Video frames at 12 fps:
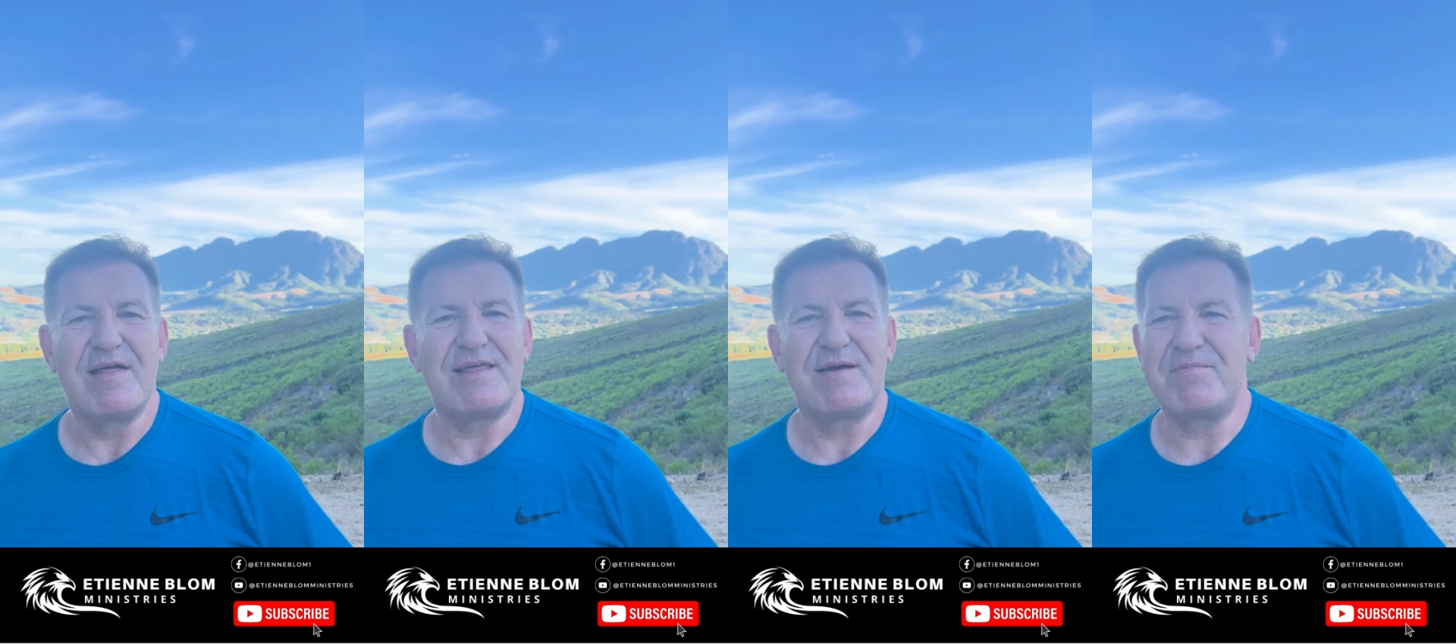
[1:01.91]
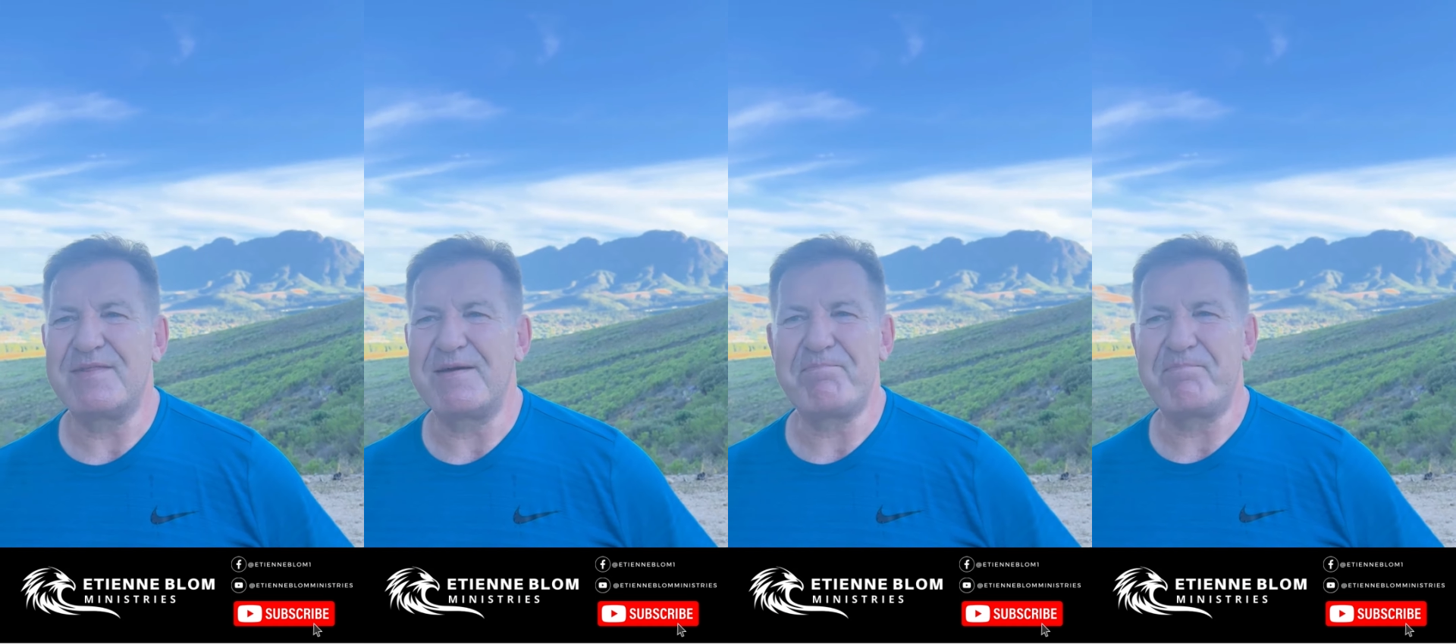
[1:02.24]
The,
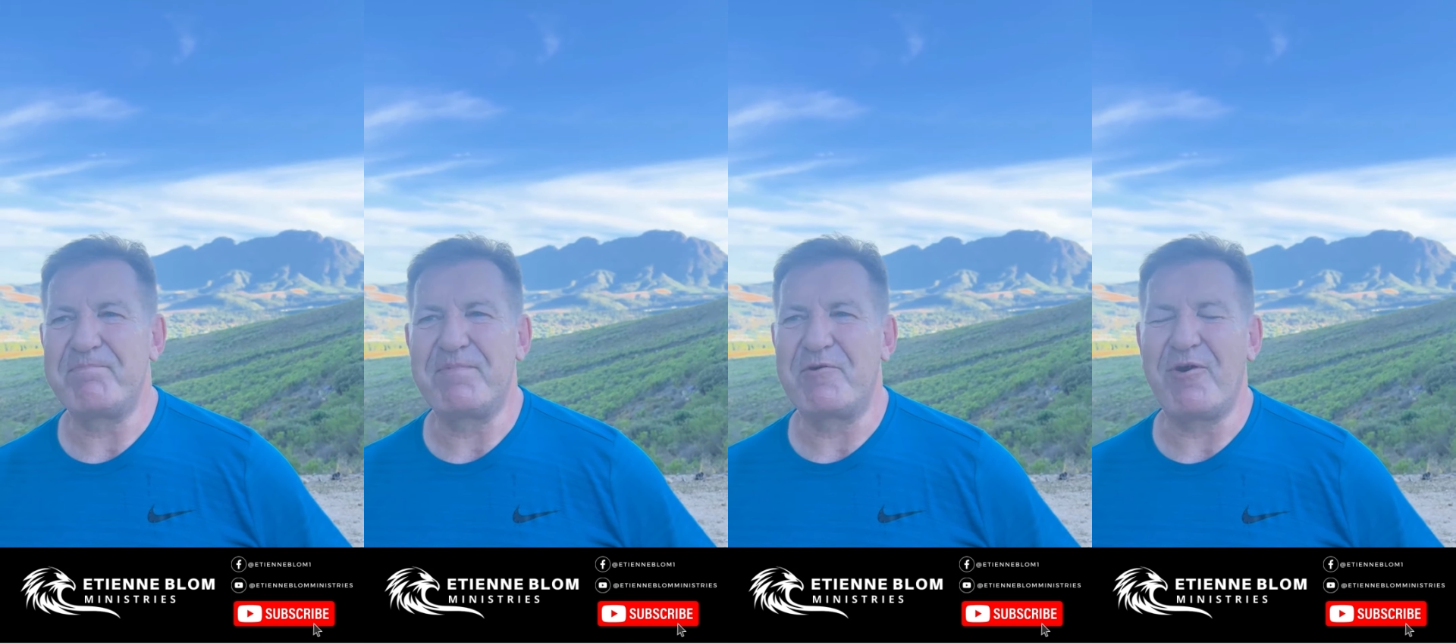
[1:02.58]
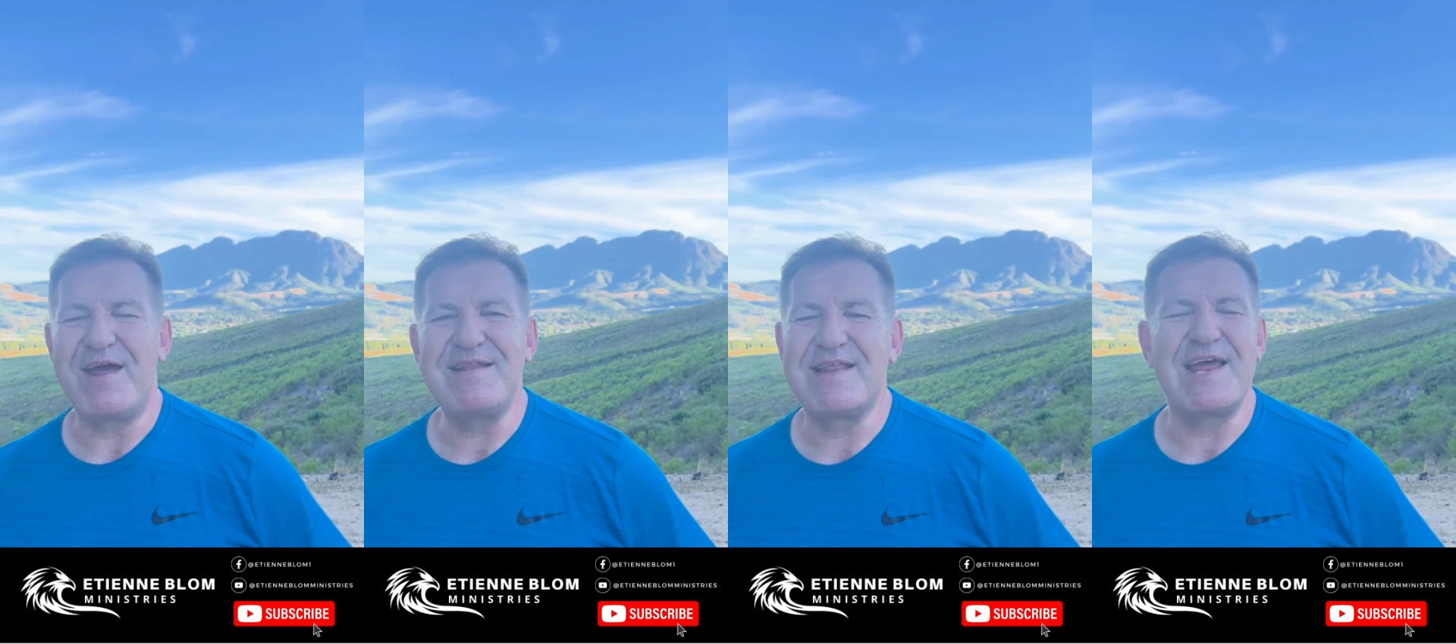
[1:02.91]
the
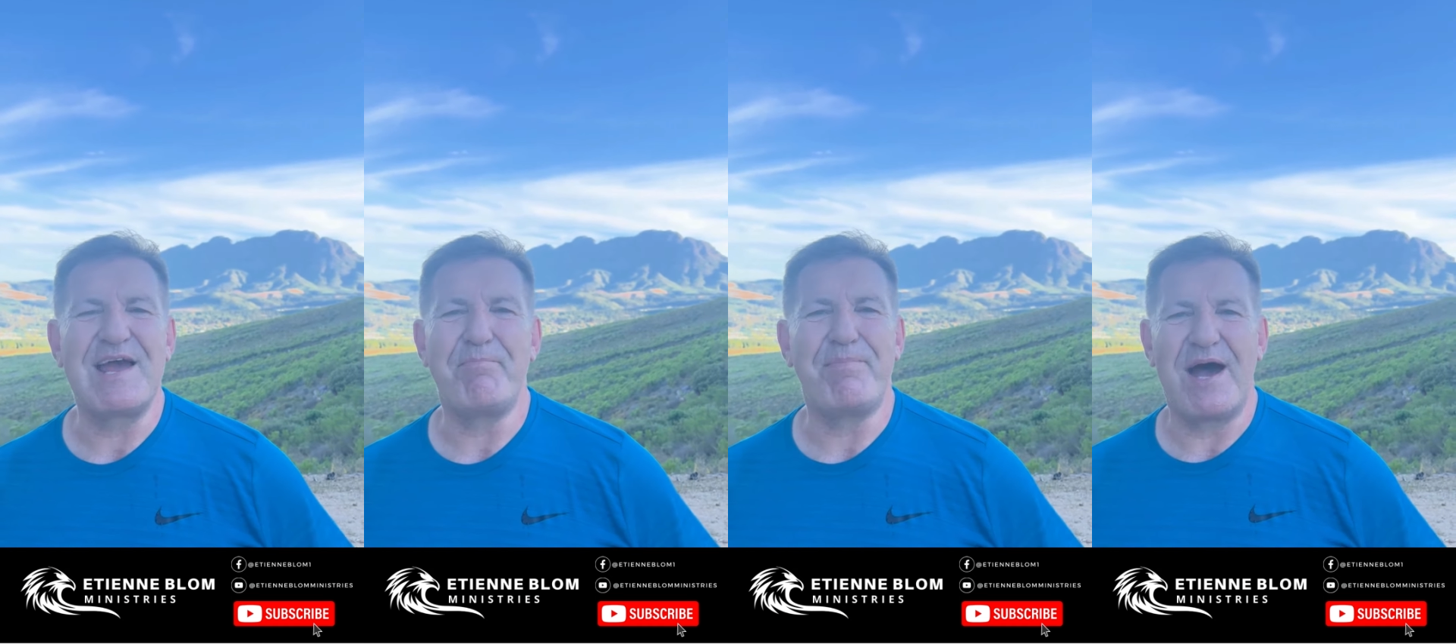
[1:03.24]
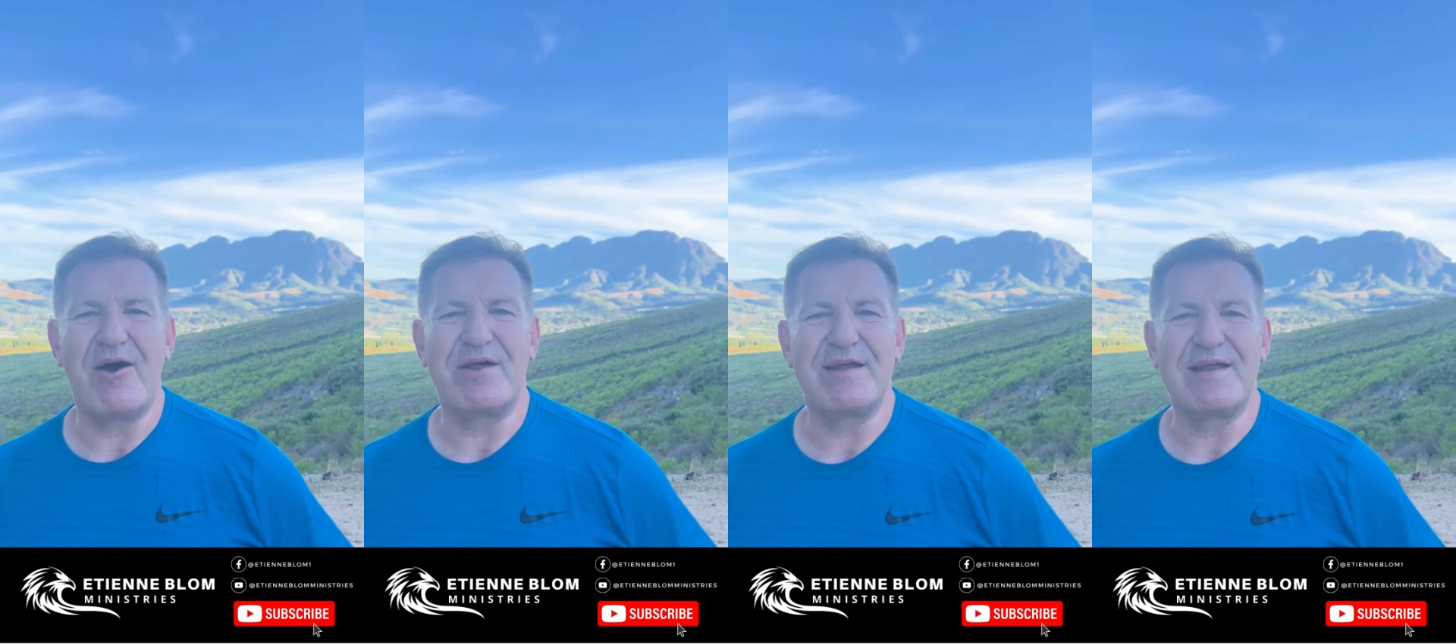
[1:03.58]
great thing
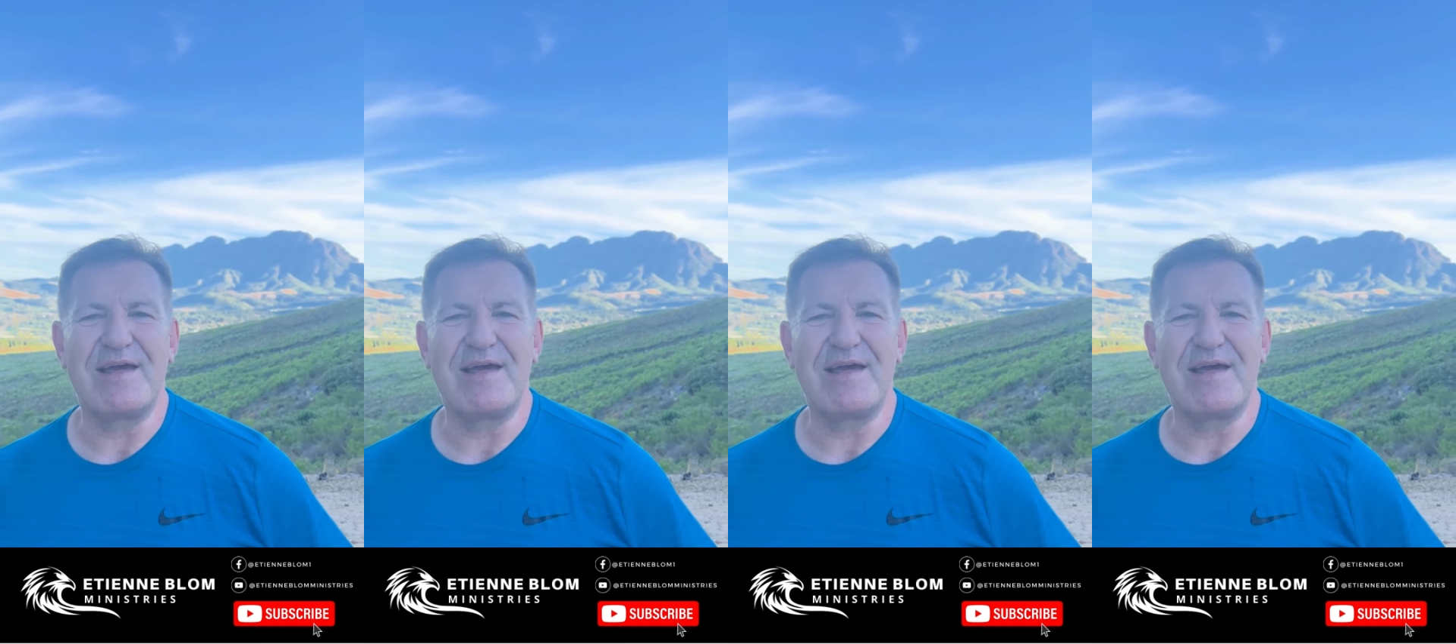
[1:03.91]
about it